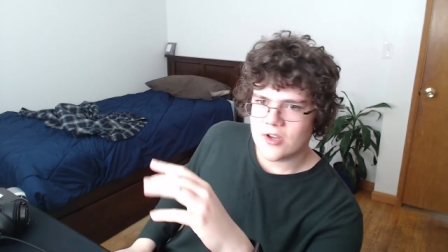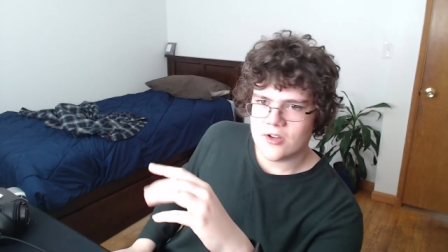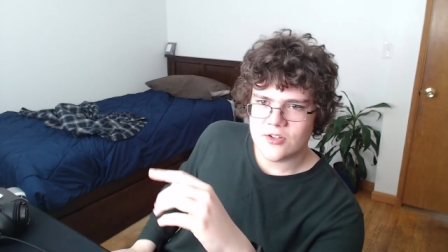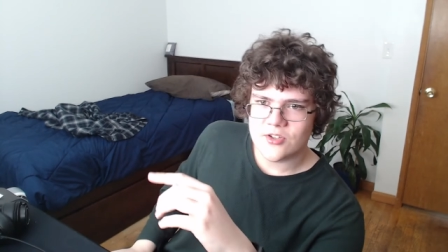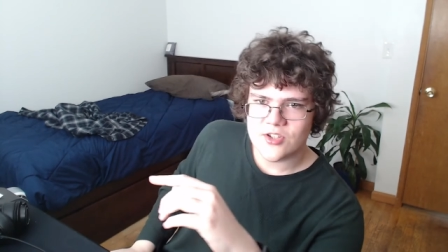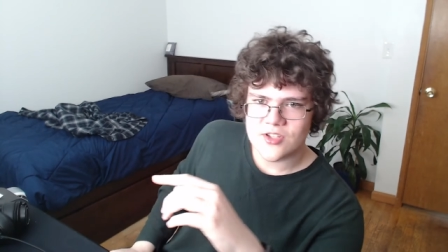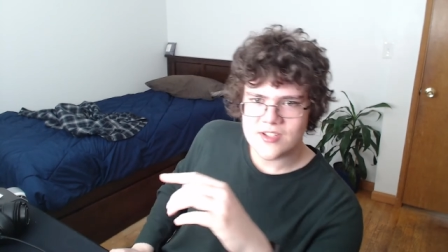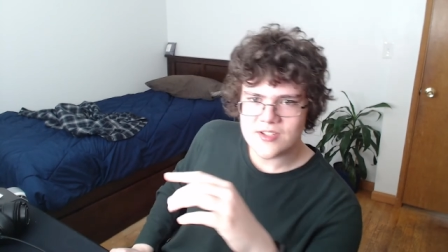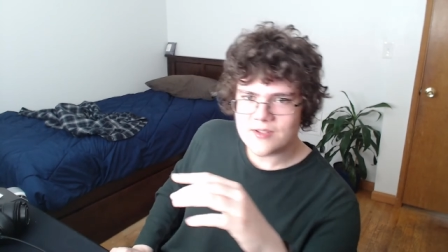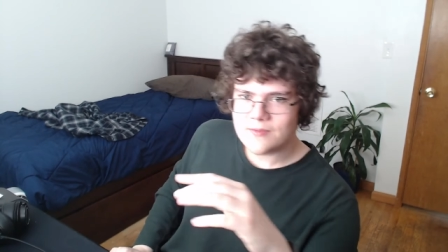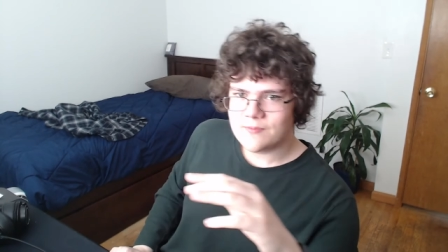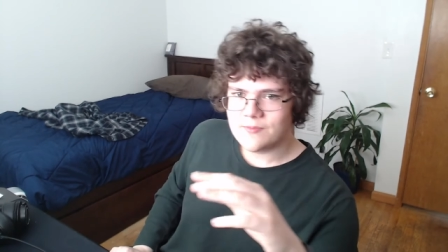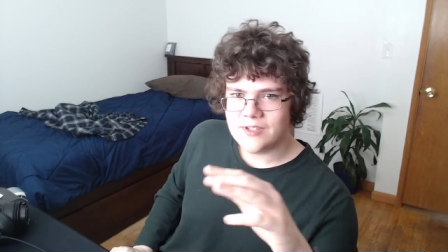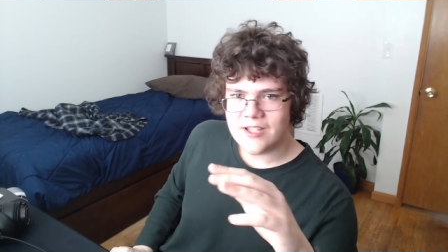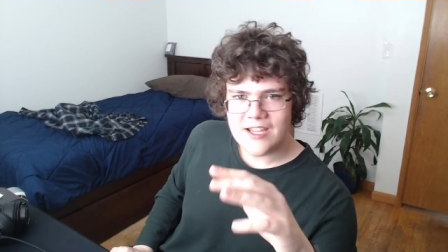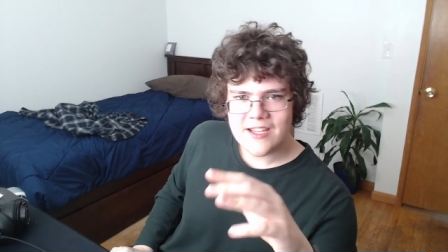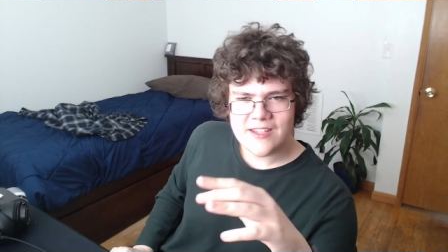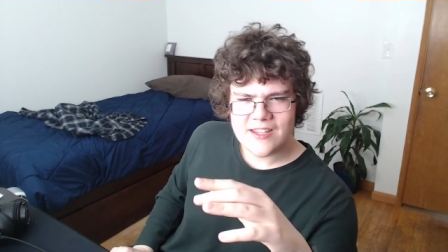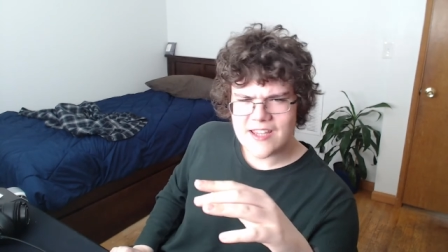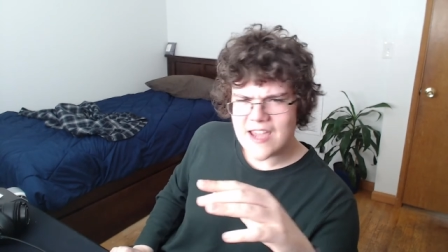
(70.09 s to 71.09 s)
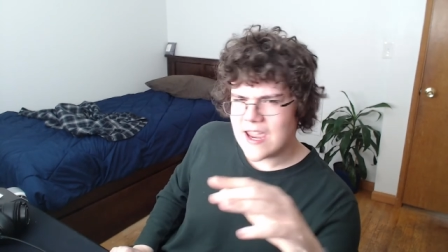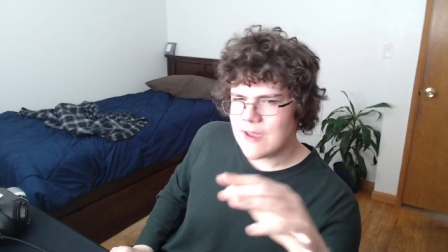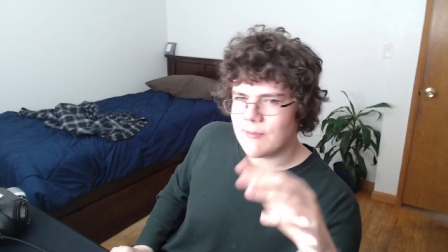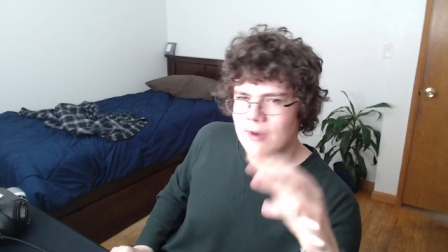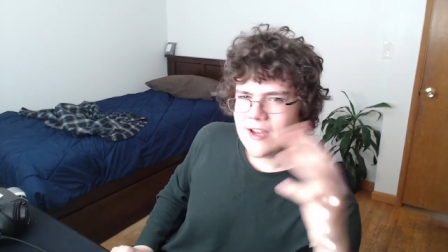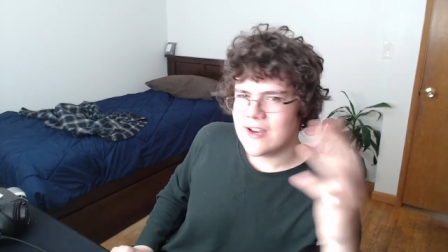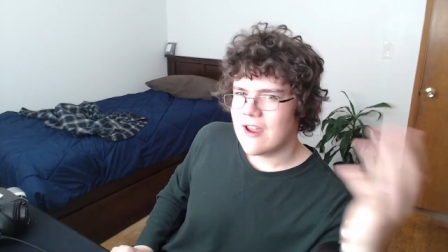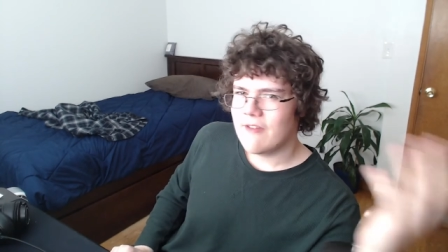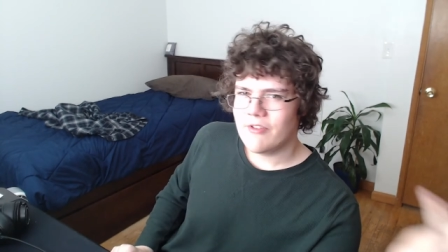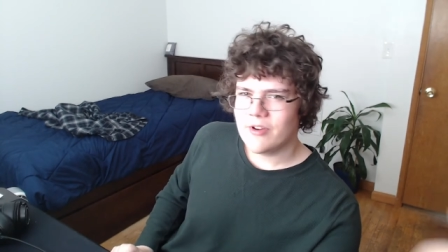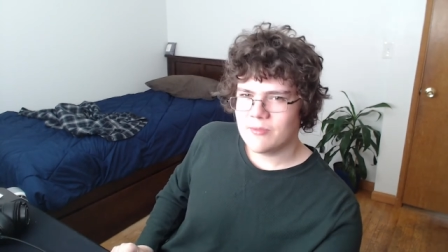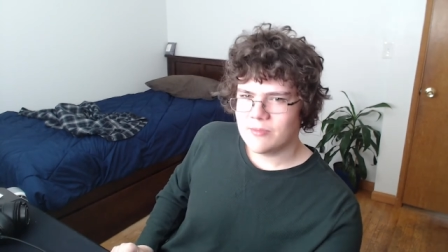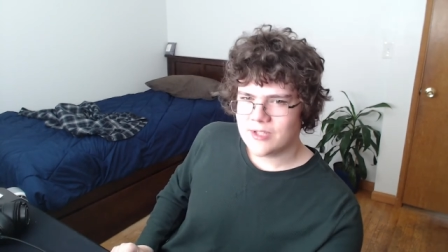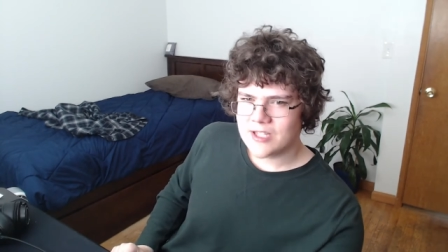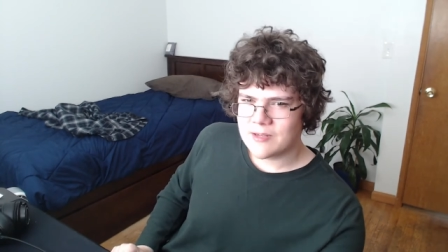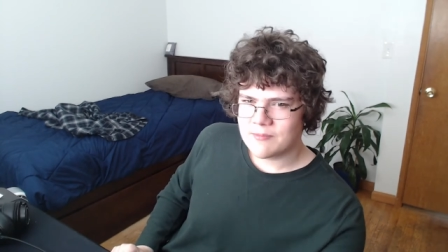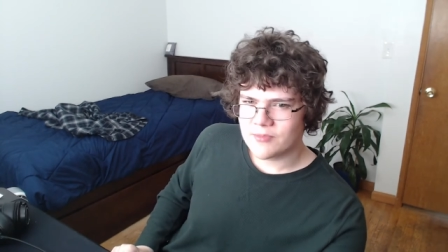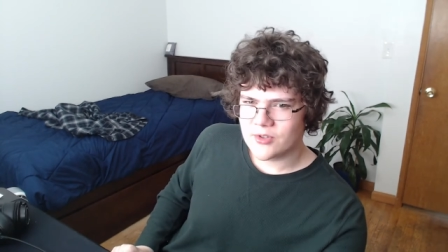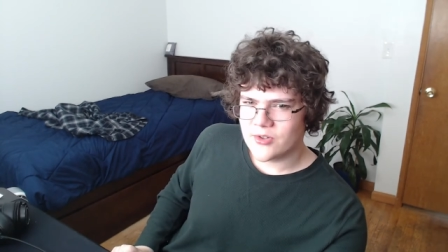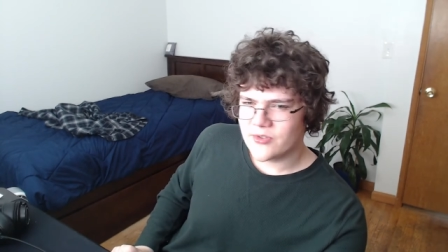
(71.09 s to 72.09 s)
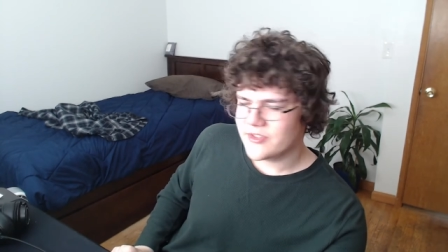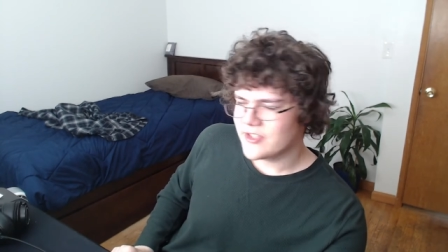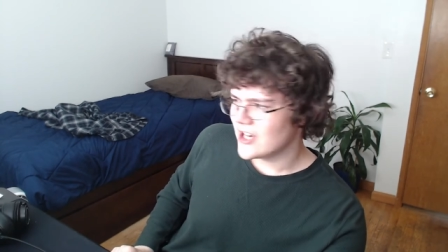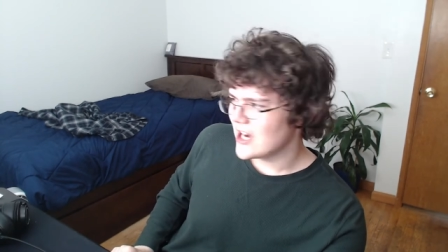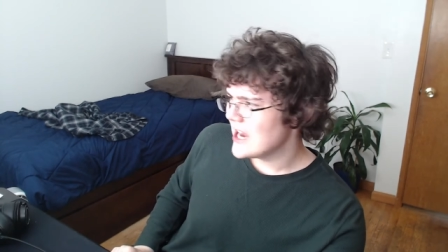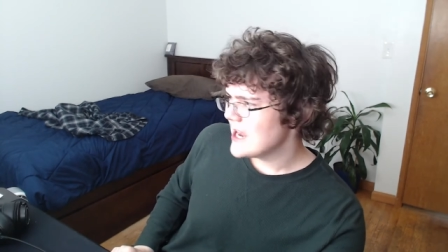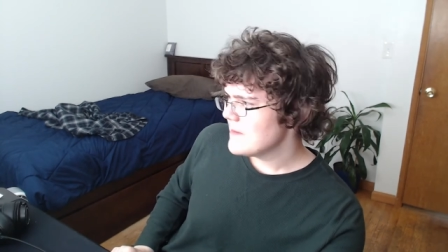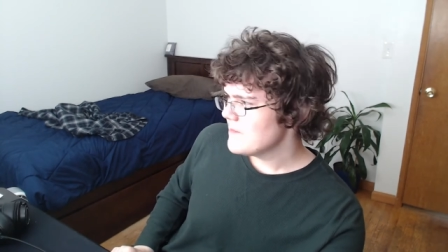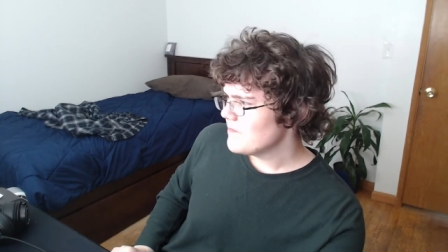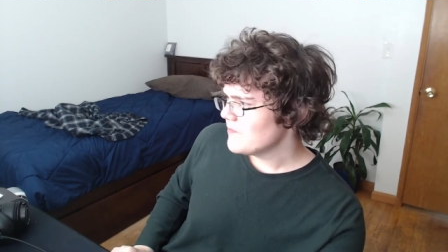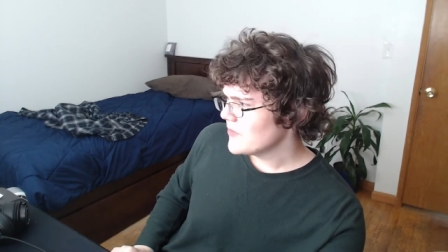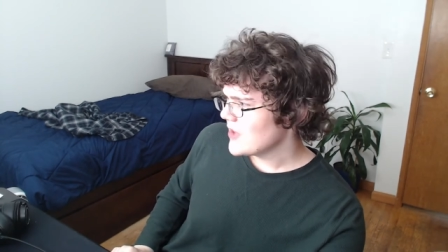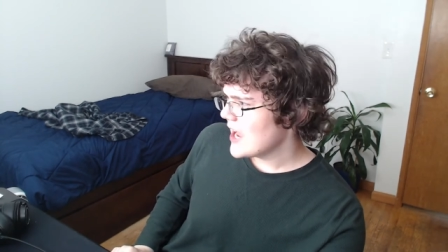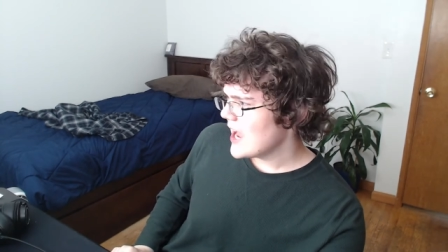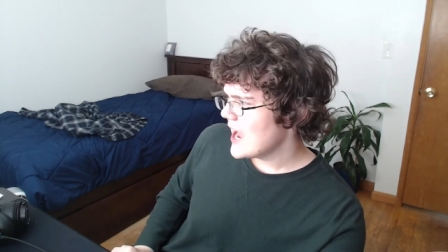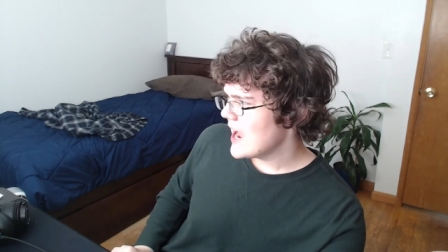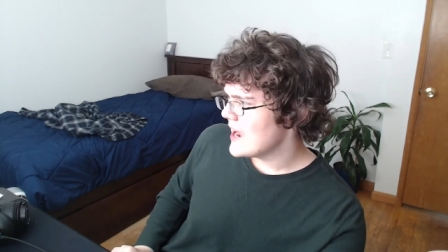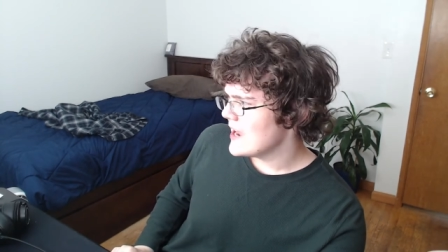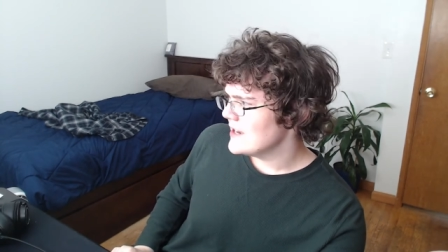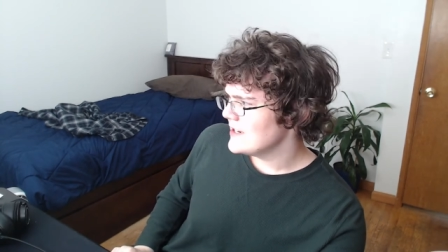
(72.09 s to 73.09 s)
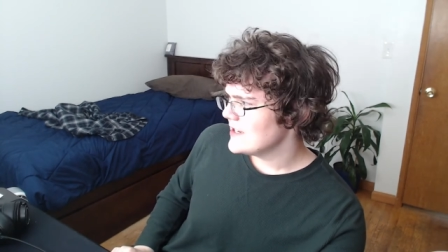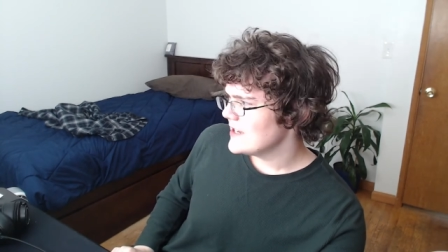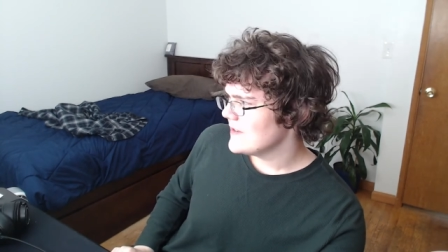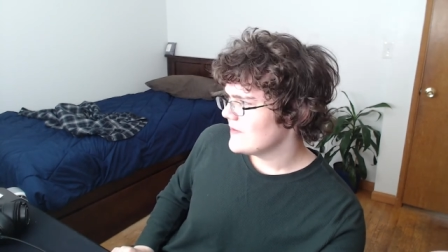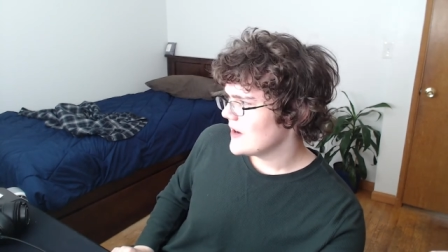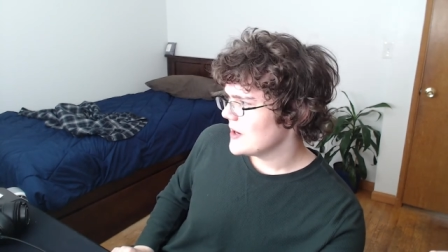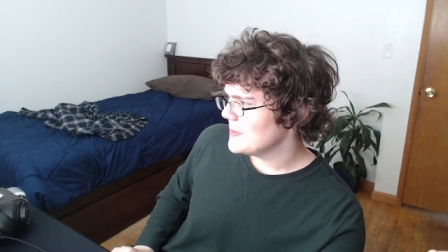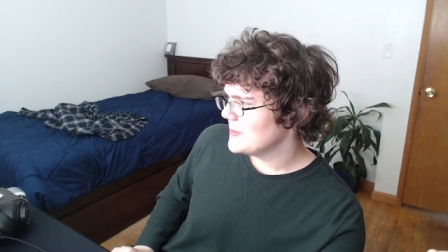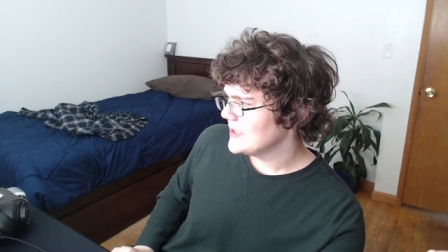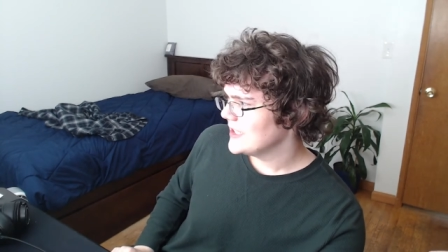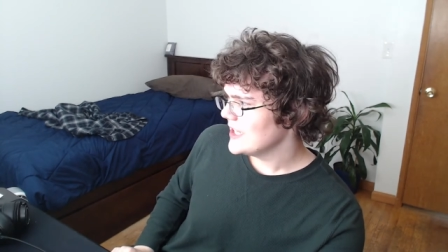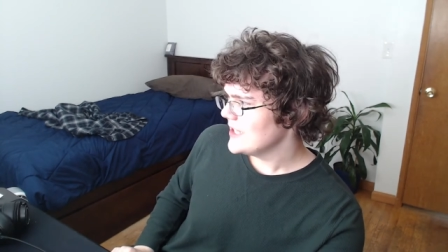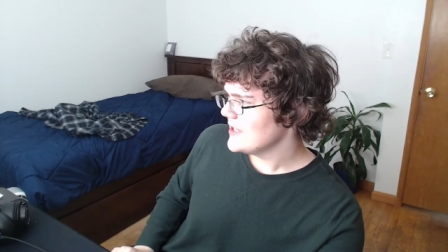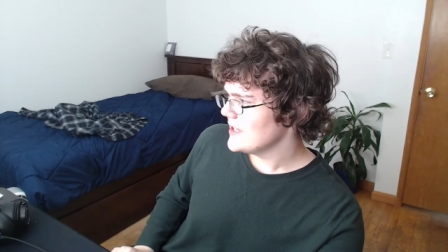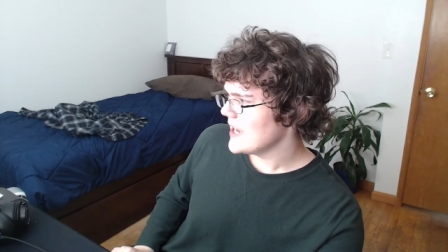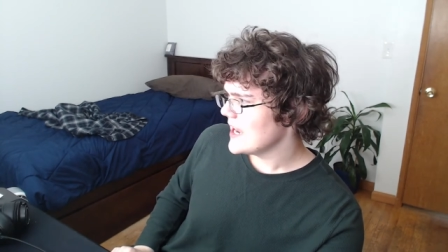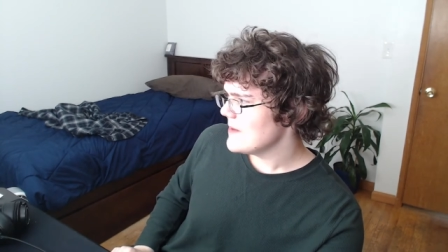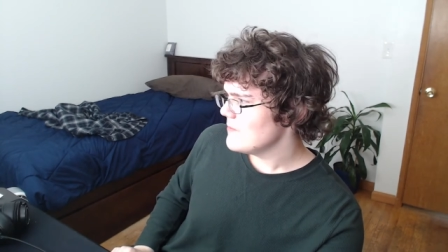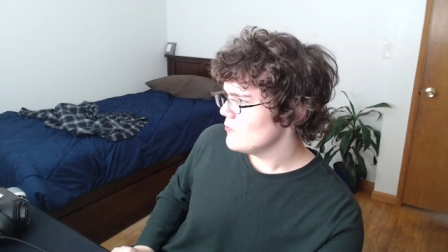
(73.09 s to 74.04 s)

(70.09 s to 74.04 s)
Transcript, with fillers: Just playing the game inevitably improves your aim, and if I play the game